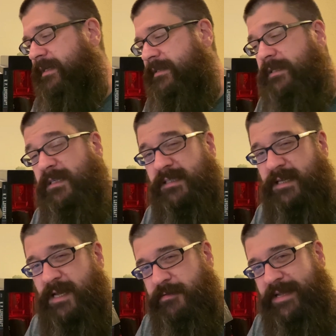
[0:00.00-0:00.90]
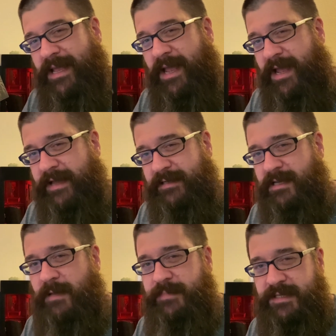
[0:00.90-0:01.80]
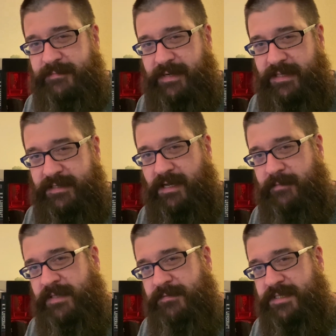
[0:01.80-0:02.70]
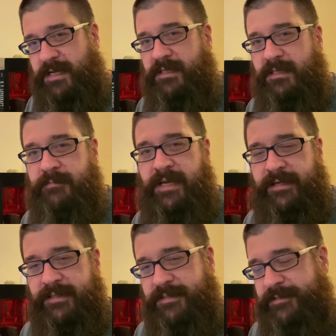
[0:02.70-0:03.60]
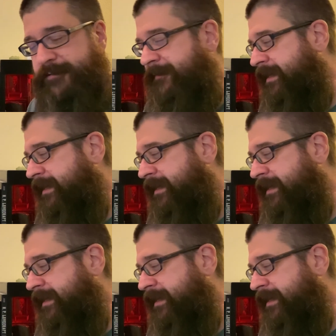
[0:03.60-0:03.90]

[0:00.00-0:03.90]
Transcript: Luckily, I already had a copy of this by the time he was talking about it, so